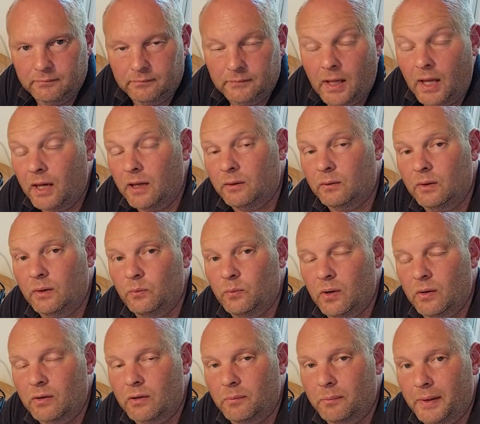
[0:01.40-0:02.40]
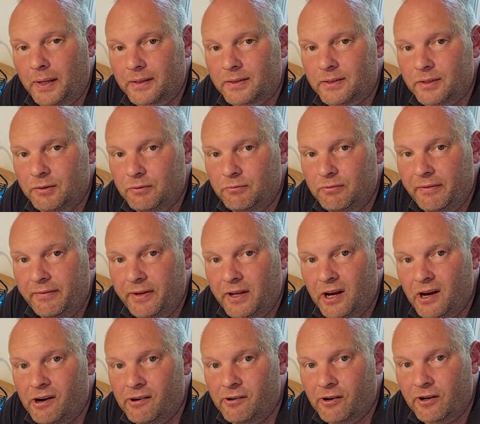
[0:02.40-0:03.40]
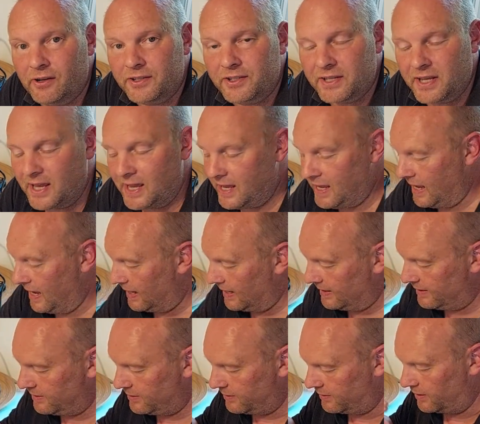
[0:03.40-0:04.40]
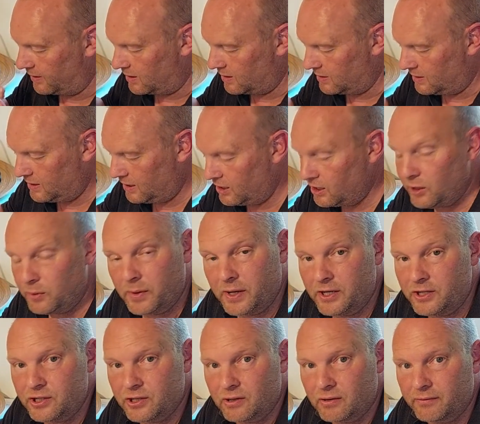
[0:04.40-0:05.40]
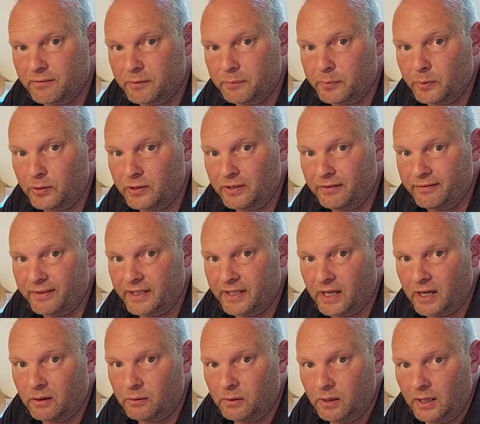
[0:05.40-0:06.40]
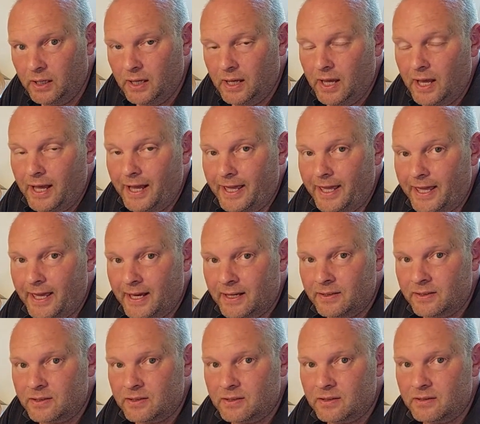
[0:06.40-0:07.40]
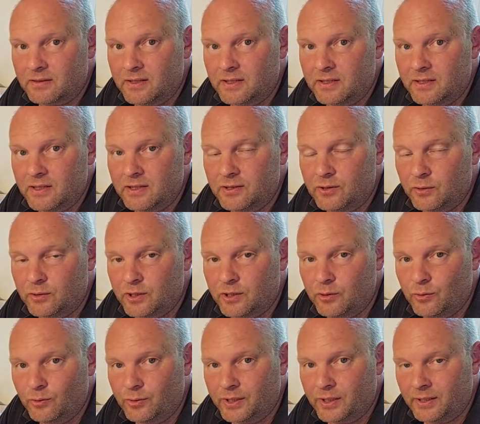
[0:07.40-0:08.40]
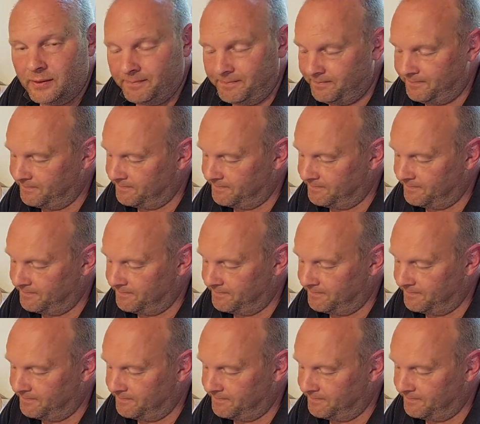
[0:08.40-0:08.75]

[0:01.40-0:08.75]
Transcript: Hello and welcome back to Riviera RC and the continuation of the body video. Yes, this is not in order.